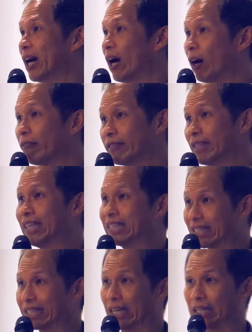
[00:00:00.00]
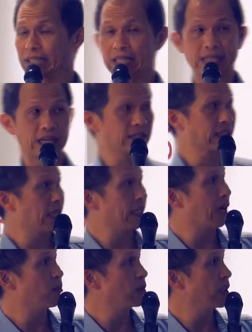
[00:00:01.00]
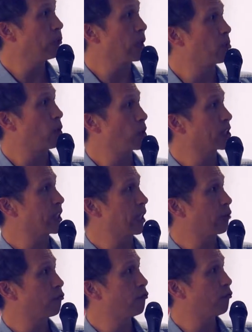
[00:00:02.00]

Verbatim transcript: Now, of these six, as I said, I'm only reporting